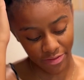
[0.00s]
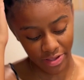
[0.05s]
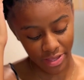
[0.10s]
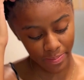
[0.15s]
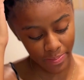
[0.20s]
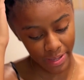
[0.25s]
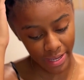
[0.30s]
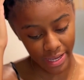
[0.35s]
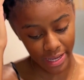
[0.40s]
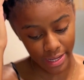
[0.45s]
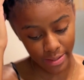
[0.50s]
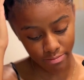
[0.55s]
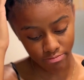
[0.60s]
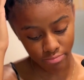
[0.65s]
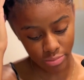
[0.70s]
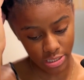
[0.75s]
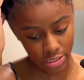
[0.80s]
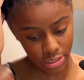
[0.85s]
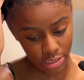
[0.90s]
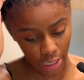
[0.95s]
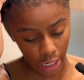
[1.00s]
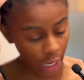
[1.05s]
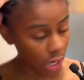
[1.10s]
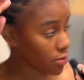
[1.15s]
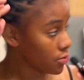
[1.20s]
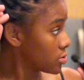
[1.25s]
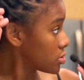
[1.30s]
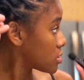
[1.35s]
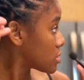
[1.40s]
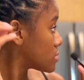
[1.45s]
really pick up
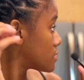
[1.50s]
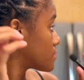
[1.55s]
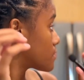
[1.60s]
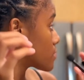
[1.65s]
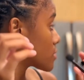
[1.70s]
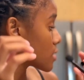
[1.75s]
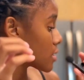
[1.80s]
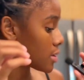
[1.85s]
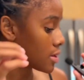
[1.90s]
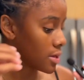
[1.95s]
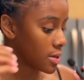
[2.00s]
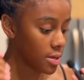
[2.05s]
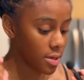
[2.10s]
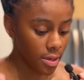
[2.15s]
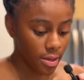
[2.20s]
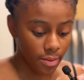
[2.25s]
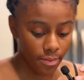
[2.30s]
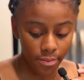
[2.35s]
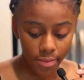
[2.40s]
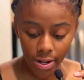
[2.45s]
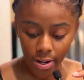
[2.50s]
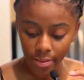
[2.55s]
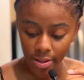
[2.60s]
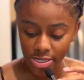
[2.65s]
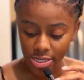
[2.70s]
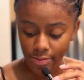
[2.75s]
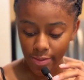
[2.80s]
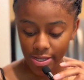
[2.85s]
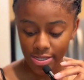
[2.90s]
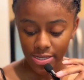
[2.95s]
sound. But I'm about
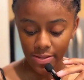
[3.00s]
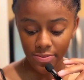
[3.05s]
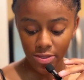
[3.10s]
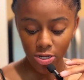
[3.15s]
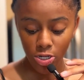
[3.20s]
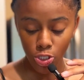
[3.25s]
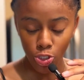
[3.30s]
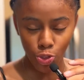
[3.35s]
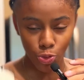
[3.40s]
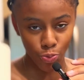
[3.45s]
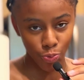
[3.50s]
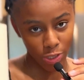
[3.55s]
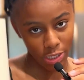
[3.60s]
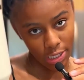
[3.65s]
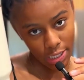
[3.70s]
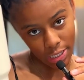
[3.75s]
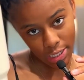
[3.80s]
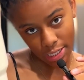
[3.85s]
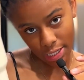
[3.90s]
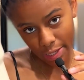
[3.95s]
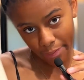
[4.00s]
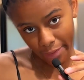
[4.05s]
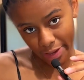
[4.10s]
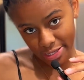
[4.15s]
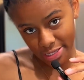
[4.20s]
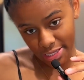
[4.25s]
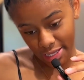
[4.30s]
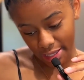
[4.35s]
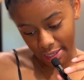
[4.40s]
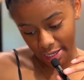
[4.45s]
to make something to drink in my
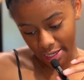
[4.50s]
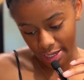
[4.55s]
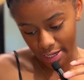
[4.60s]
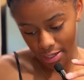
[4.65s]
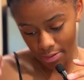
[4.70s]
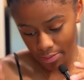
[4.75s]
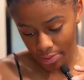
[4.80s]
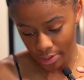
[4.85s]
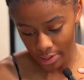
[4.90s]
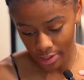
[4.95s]
Stanley cup.